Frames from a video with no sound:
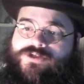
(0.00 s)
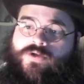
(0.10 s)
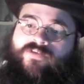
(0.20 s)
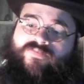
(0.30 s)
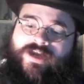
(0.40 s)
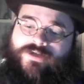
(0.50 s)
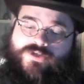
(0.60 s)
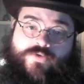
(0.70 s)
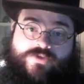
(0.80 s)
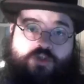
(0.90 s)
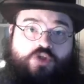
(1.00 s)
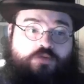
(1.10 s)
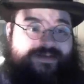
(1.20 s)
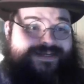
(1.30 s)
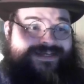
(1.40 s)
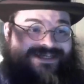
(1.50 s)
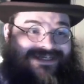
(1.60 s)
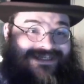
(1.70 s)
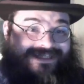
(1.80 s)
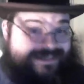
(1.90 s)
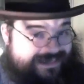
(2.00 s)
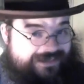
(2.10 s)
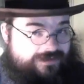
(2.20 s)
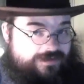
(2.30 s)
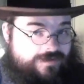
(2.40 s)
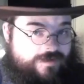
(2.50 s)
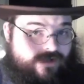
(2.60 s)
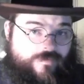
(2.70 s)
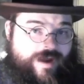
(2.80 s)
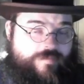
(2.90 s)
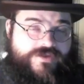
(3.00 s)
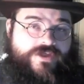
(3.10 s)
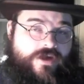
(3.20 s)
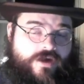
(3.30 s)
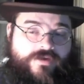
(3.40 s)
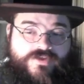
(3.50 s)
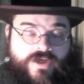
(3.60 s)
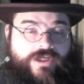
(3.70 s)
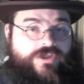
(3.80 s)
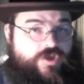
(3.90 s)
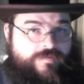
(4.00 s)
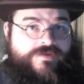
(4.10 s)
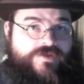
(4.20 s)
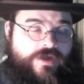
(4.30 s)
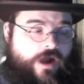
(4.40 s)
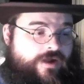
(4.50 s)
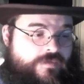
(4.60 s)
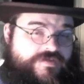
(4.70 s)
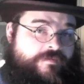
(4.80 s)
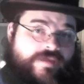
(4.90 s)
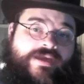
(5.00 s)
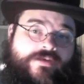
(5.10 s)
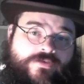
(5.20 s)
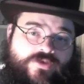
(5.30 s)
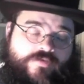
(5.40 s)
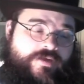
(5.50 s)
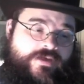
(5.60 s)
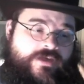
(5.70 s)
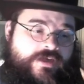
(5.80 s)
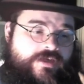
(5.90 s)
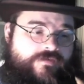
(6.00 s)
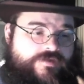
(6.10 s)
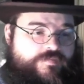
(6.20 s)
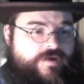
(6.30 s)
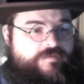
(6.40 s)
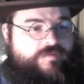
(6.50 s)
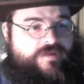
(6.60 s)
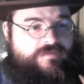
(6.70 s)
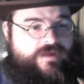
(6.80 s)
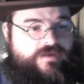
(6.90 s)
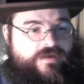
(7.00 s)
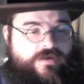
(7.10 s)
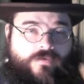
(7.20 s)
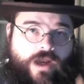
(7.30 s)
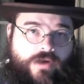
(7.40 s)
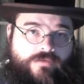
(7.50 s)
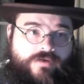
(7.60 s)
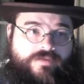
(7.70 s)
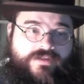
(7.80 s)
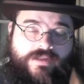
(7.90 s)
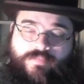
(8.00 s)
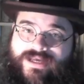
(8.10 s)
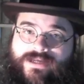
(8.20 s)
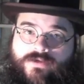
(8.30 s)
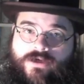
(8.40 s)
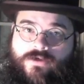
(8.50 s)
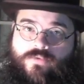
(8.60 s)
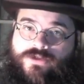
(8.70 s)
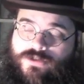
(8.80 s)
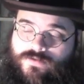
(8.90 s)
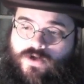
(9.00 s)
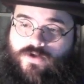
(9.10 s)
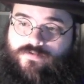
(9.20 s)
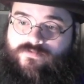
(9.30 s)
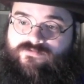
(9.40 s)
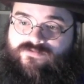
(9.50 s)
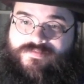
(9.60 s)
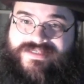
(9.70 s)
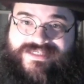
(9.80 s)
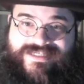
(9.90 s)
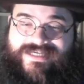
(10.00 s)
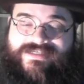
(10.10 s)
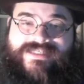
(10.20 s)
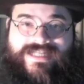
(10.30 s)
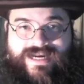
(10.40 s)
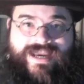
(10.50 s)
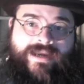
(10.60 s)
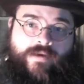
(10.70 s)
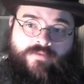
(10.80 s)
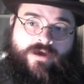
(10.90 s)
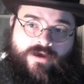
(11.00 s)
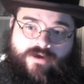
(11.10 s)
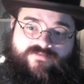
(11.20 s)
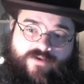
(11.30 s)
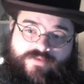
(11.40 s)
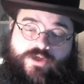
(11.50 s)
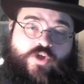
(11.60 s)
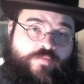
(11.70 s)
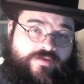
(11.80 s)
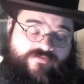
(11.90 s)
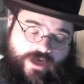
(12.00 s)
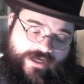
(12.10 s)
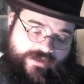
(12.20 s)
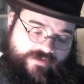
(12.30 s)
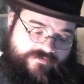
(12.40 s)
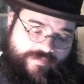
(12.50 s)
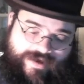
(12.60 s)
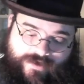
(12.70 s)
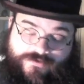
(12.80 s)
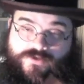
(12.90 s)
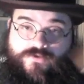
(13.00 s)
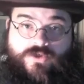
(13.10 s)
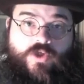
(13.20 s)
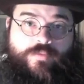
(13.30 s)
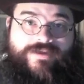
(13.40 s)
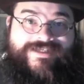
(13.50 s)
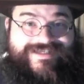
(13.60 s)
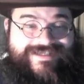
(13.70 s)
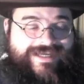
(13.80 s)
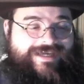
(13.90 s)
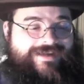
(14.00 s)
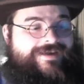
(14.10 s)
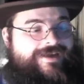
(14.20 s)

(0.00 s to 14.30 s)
to Havana, so it's a Cuban seed wrapper cigar. It's not a Cuban cigar. It wasn't made in Cuba. It was probably made in Nicaragua, but the plant was grown from seeds that came from the Cuban variety of tobacco. So it's a Cuban seed